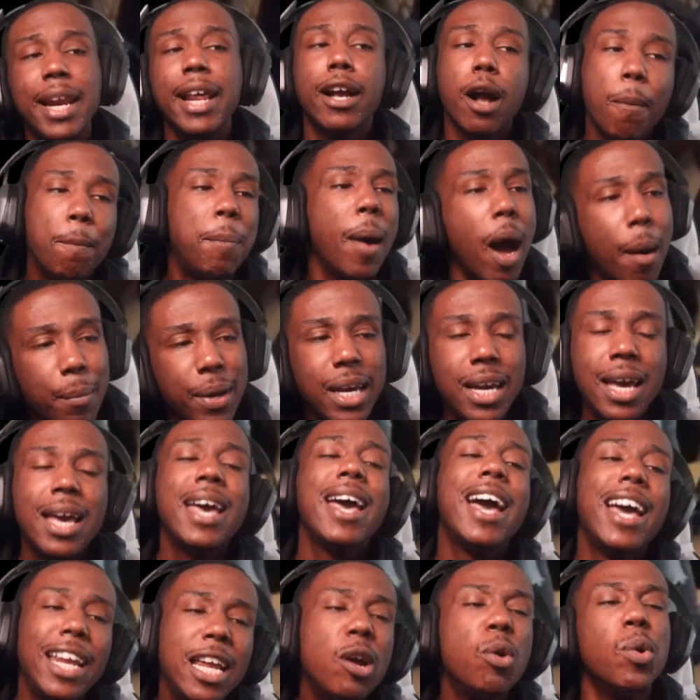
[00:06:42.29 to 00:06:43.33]
nigga bummy
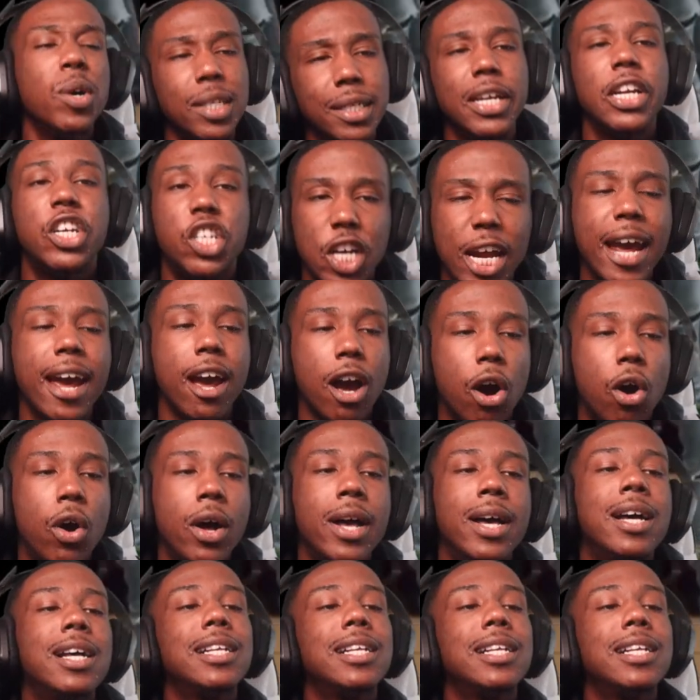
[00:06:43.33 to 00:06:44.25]
and he was in jail.